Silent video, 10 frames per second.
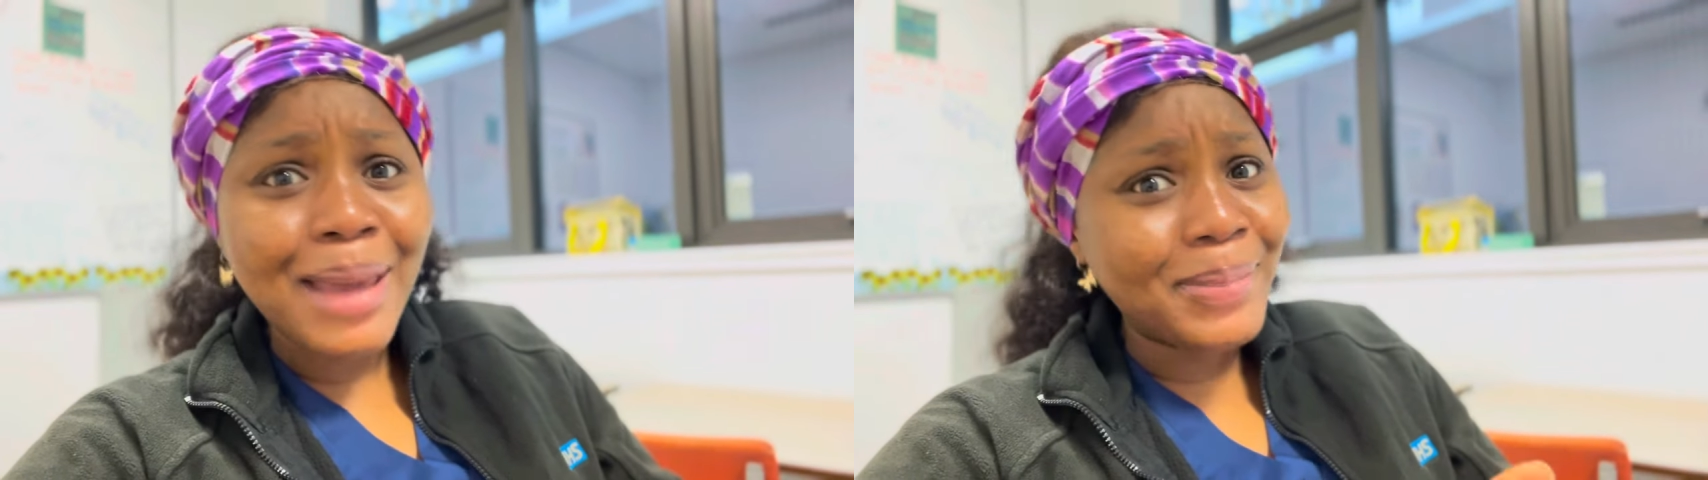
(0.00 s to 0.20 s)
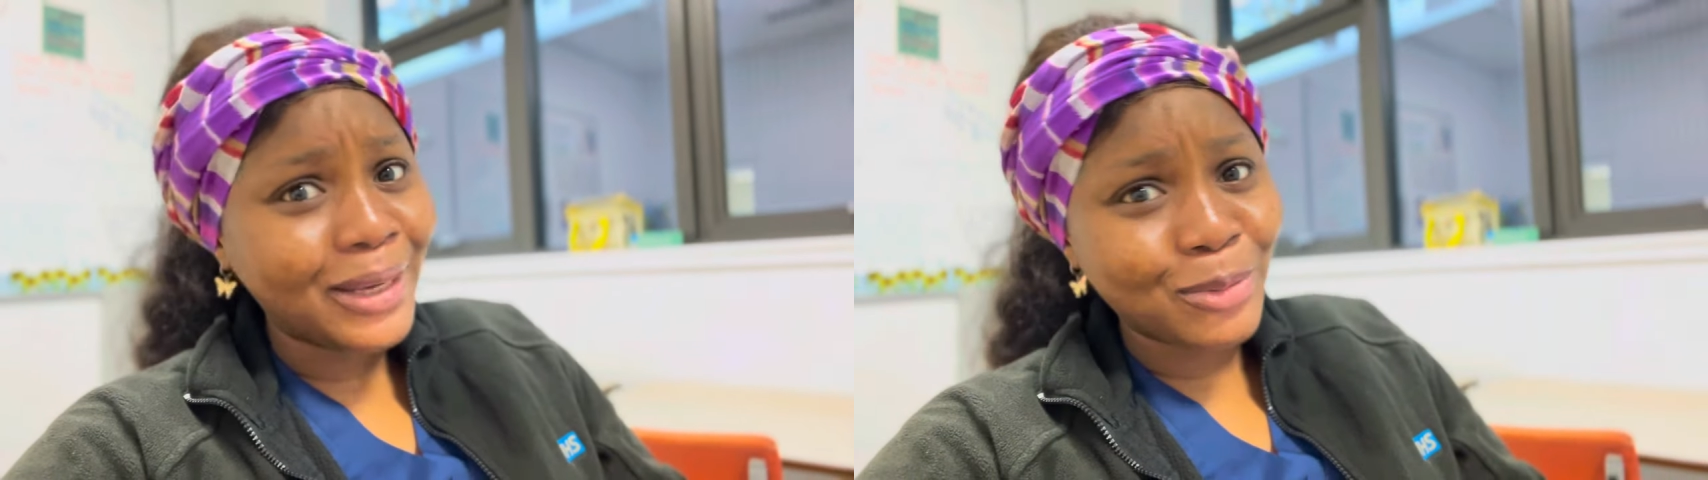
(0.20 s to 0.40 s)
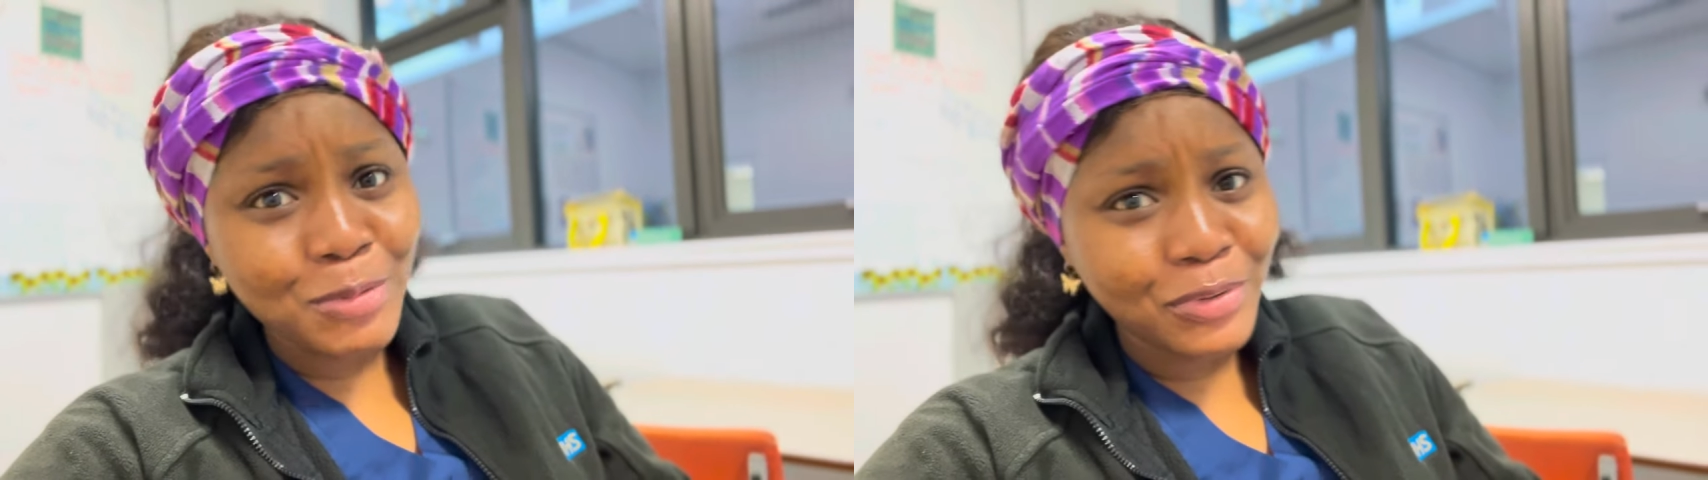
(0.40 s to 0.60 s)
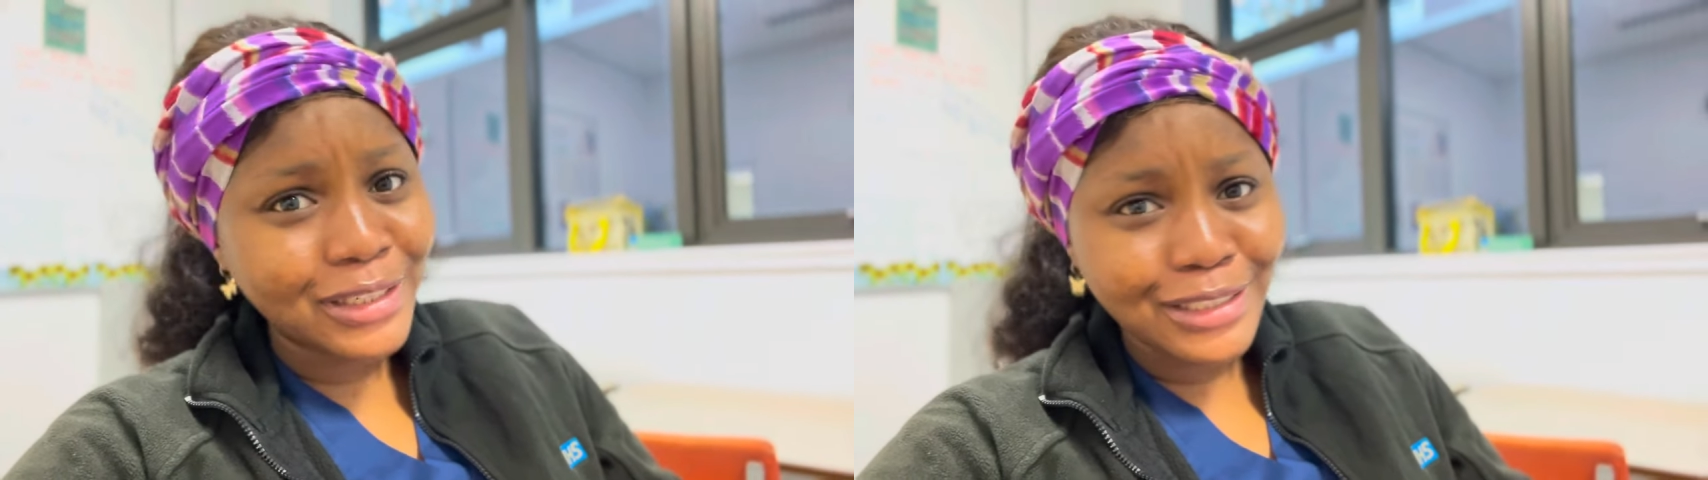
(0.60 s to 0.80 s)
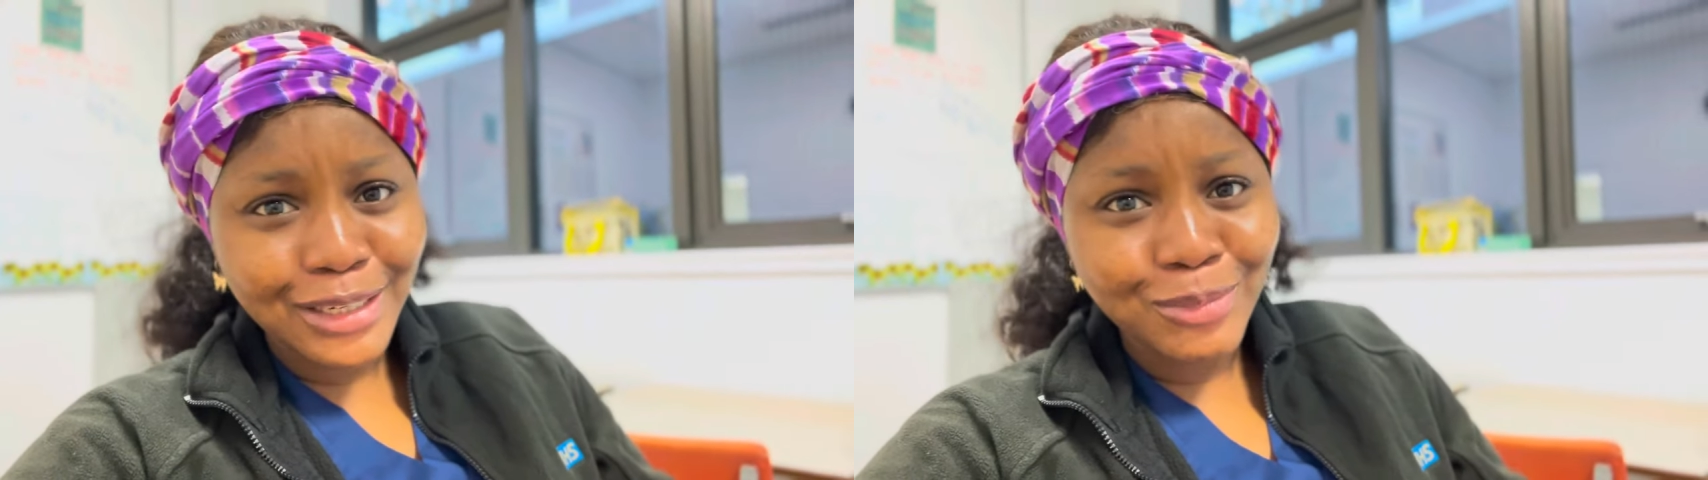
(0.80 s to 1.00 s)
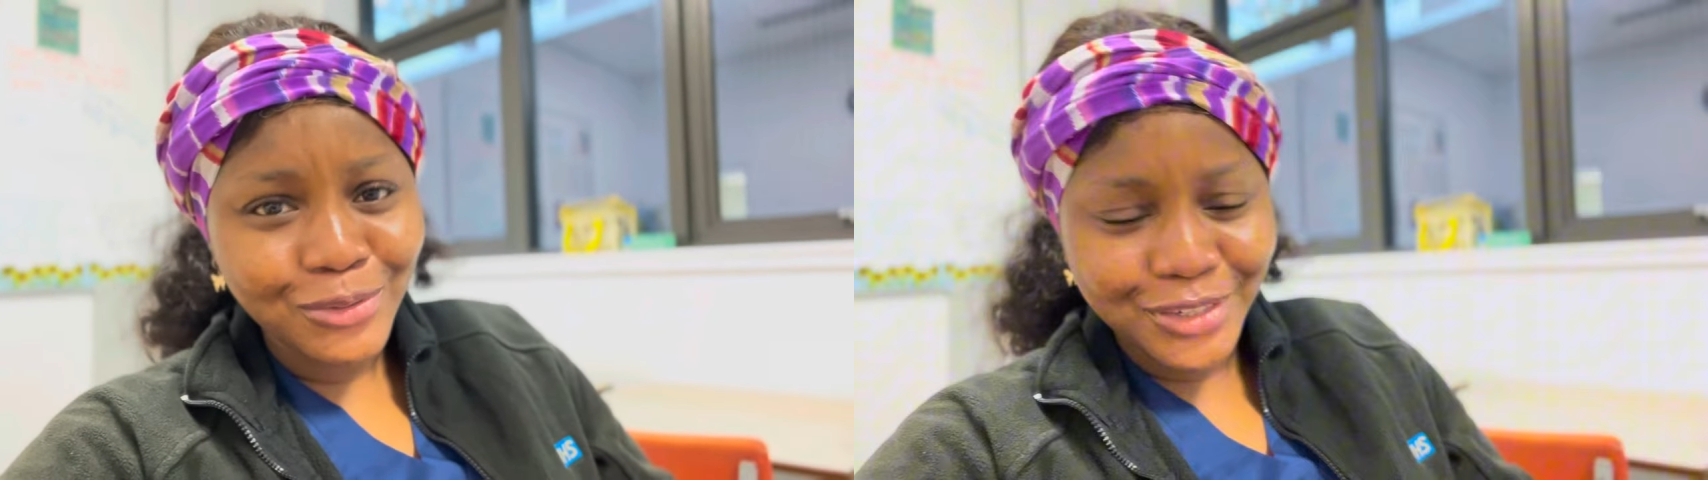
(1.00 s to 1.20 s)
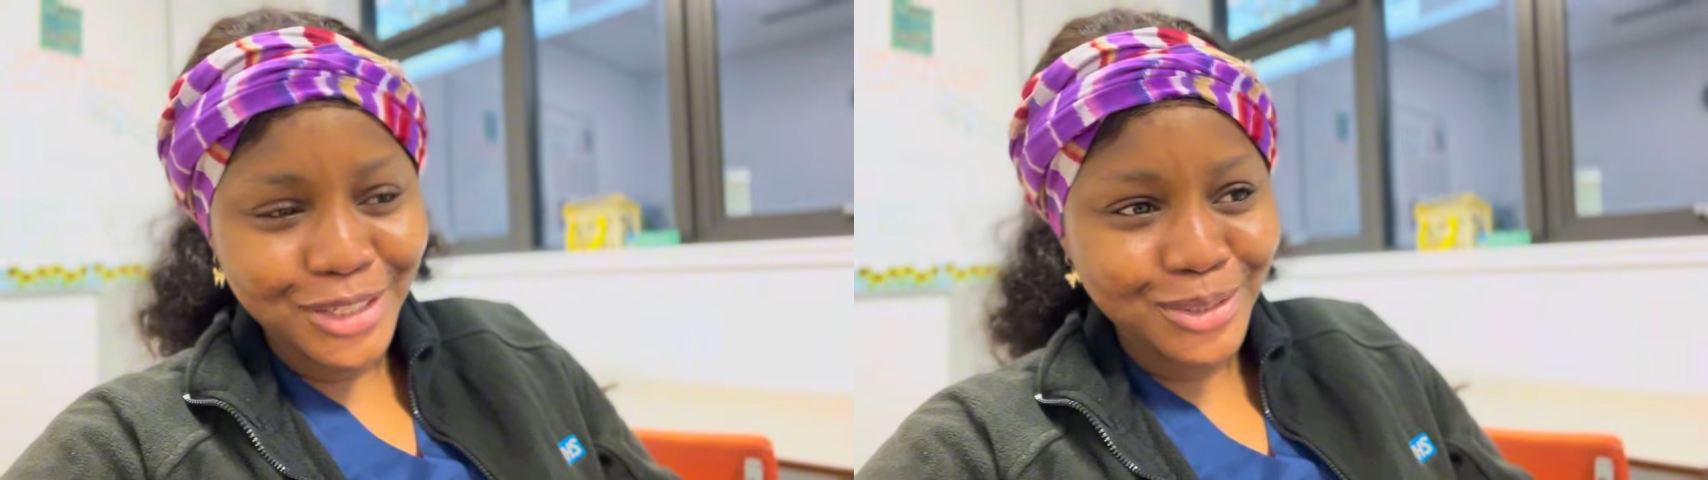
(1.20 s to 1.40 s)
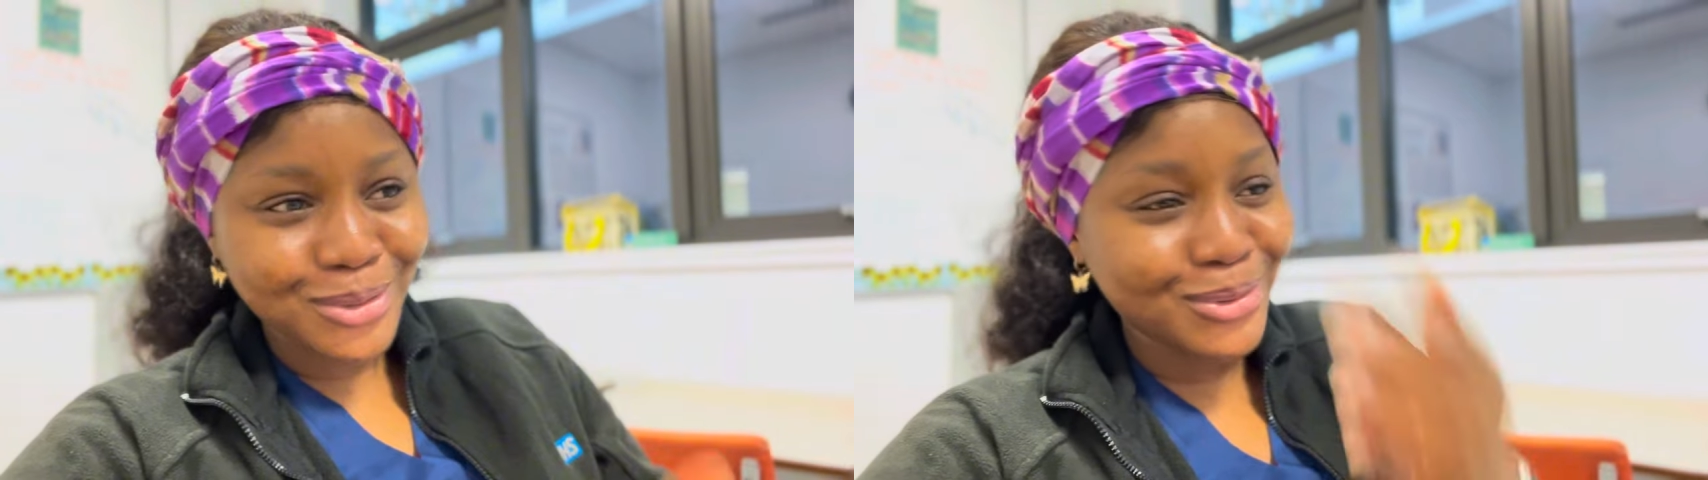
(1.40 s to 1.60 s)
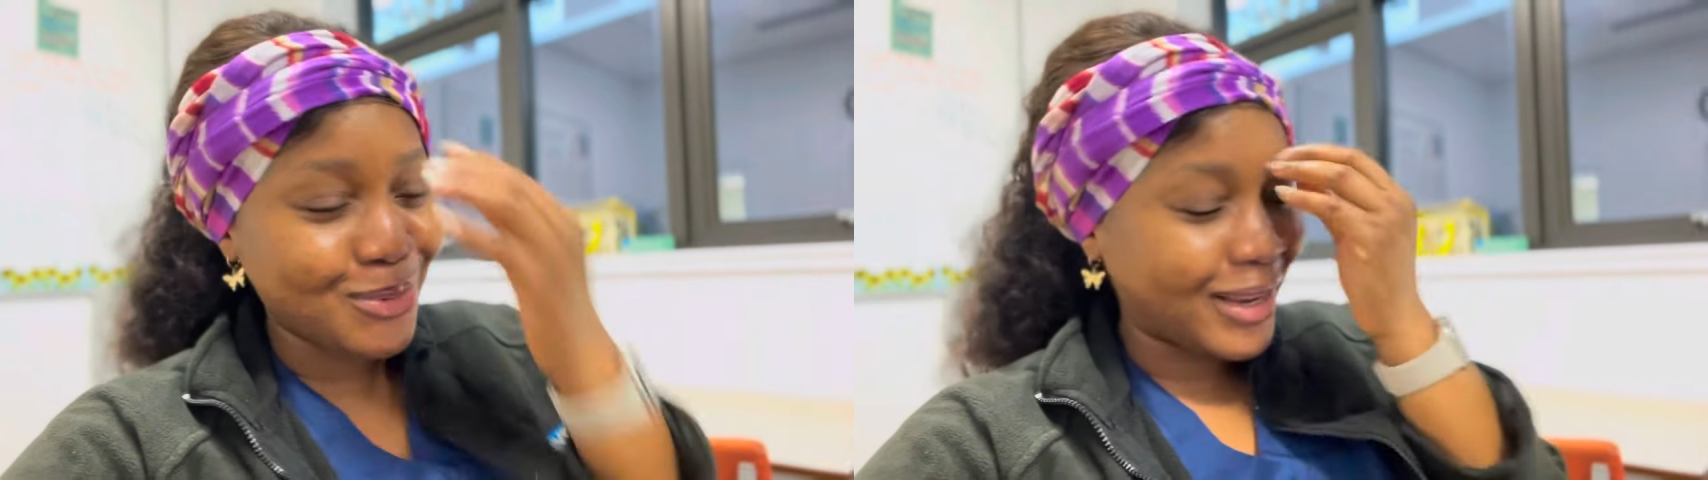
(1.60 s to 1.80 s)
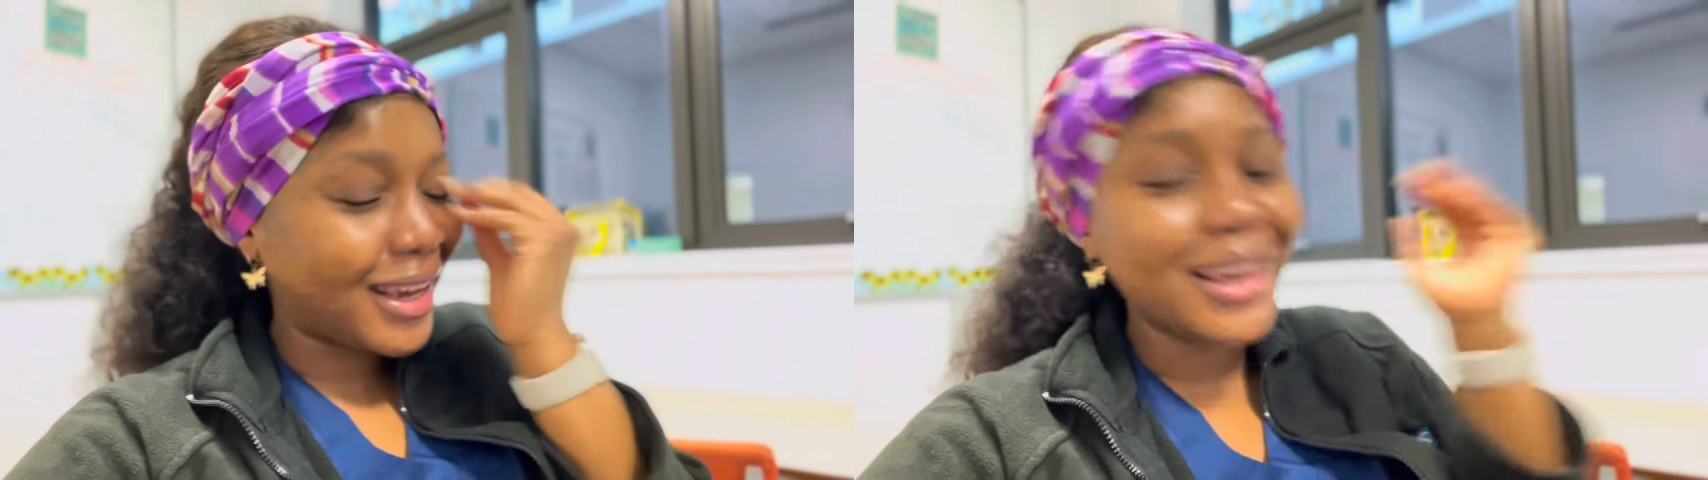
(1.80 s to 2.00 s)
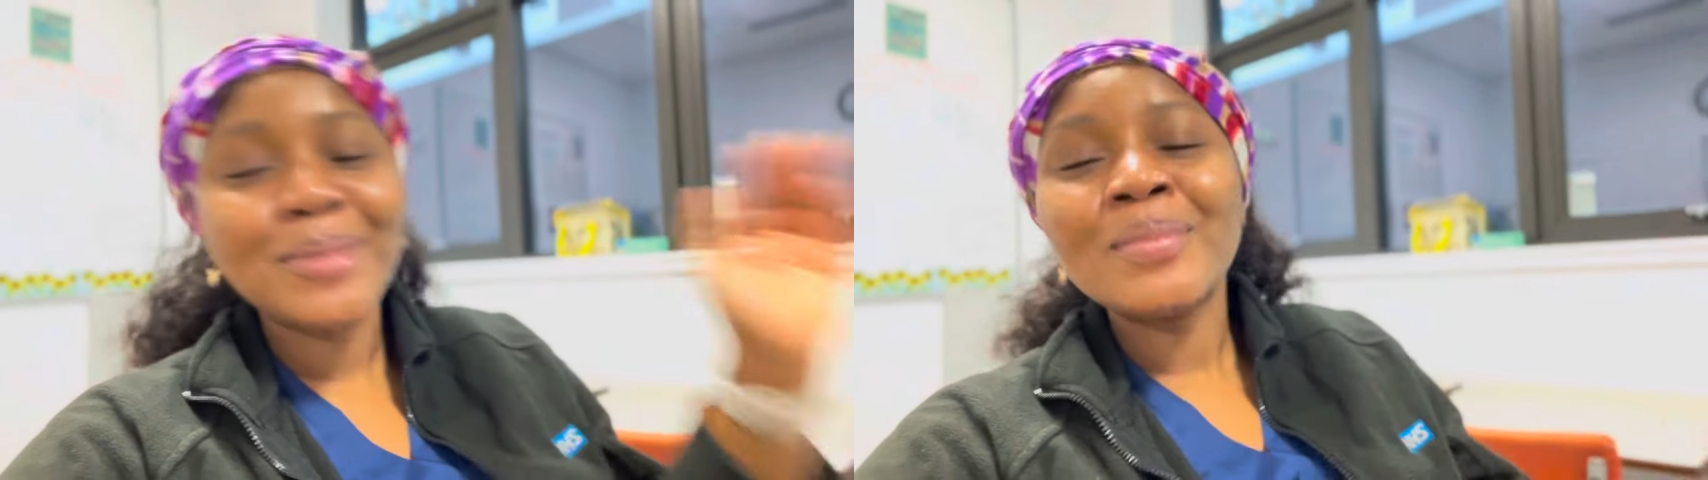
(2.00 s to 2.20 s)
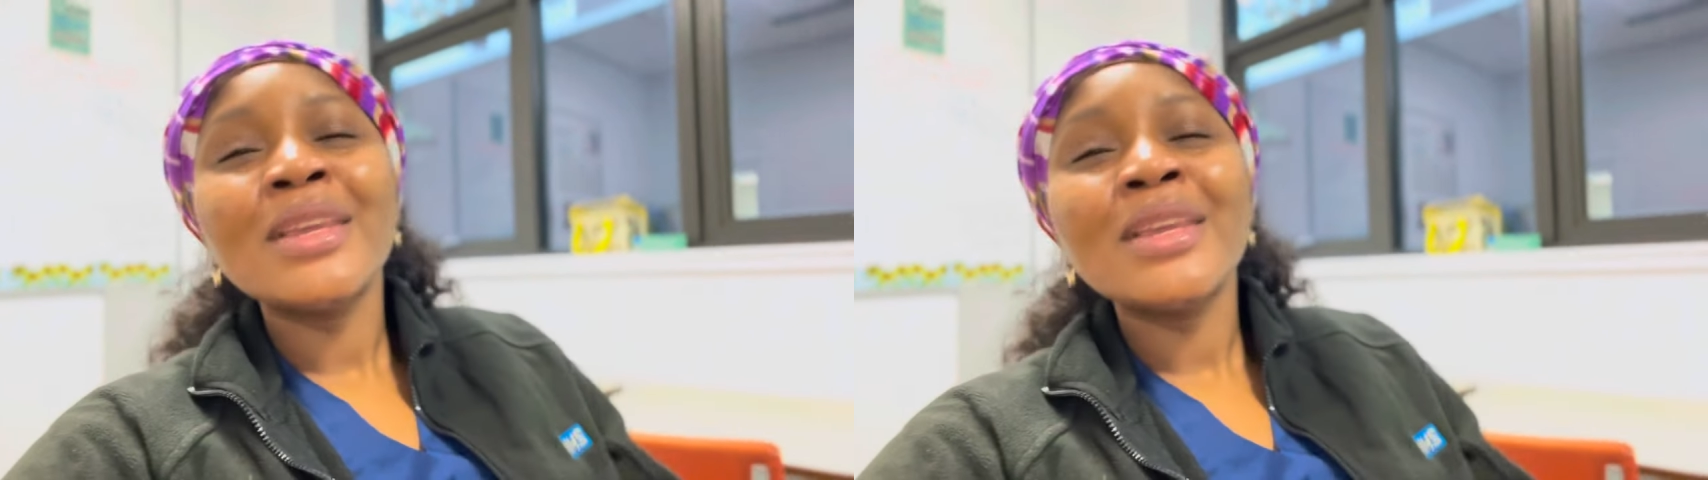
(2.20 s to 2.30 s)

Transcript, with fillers: I beg you people in the name of Jesus, okay?